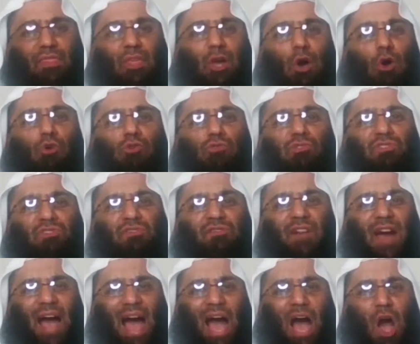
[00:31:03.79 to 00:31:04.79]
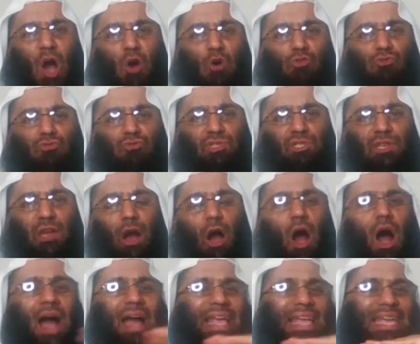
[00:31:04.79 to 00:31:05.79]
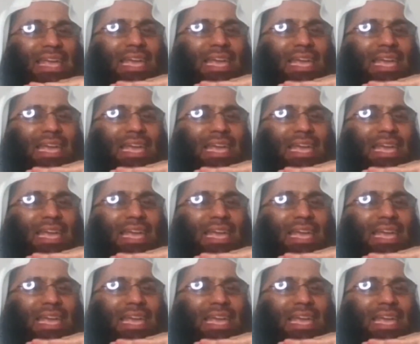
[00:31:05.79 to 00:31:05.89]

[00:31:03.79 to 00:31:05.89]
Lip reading: those vows are